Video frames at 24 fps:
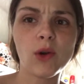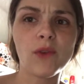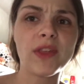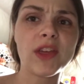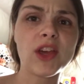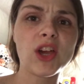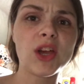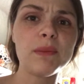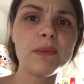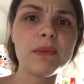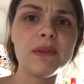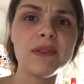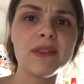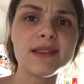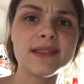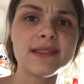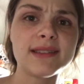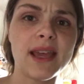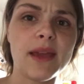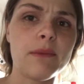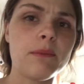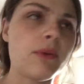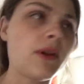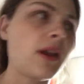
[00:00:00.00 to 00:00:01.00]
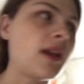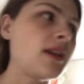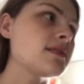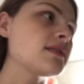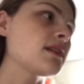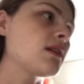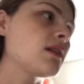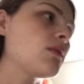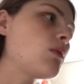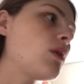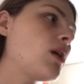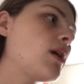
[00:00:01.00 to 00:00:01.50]
Or they could be the same
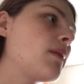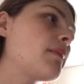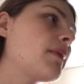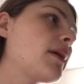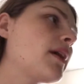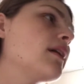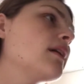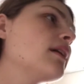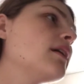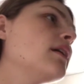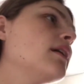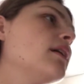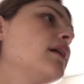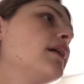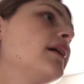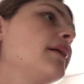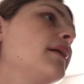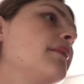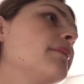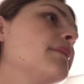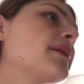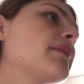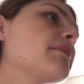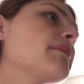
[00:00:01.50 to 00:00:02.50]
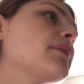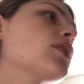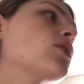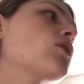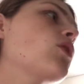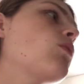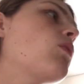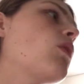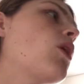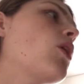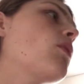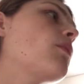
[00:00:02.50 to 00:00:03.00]
price at Walmart. But I'm going to
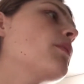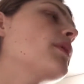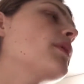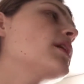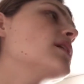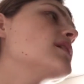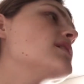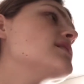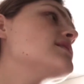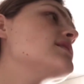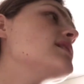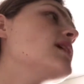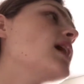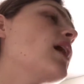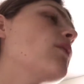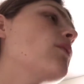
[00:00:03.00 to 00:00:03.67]
go to Walmart and see